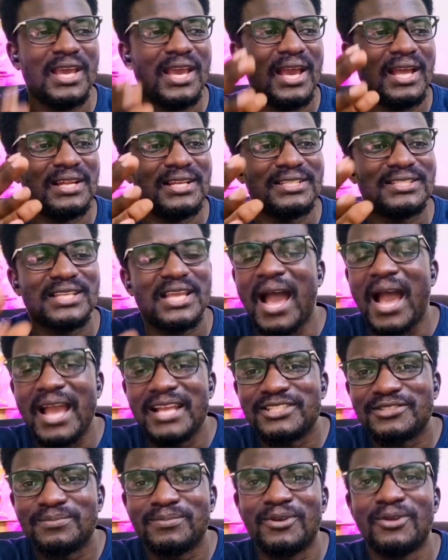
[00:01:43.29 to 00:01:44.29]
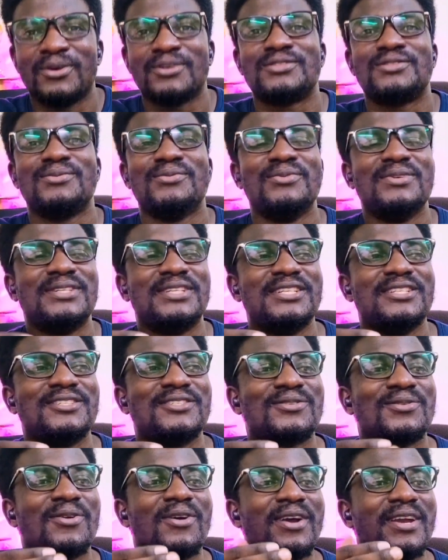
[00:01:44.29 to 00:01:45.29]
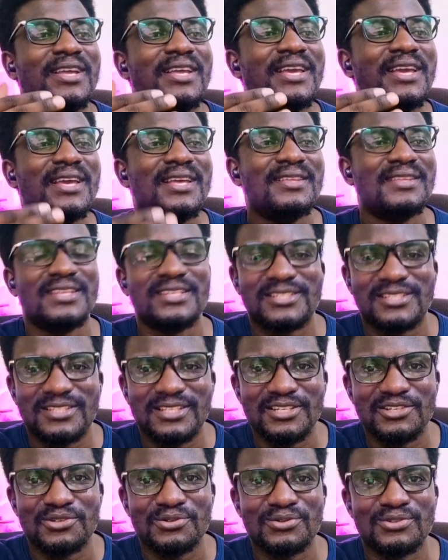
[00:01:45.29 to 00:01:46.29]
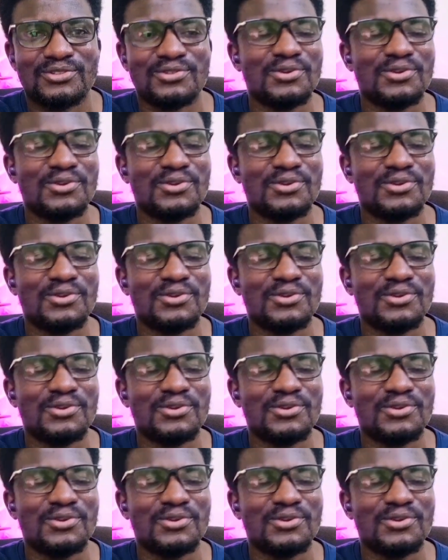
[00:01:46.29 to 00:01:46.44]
and these ice blocks will destroy these tissues.